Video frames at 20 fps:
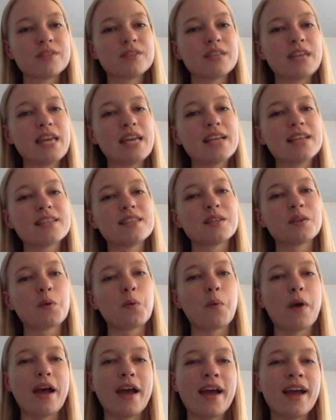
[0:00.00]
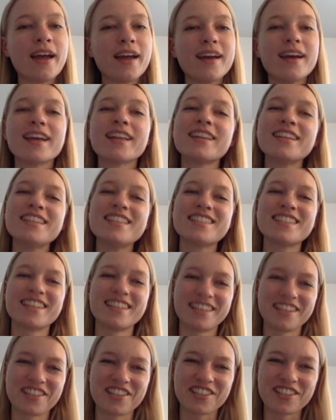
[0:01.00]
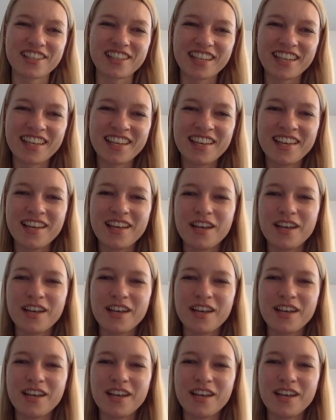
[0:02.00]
takes it away, at least initially.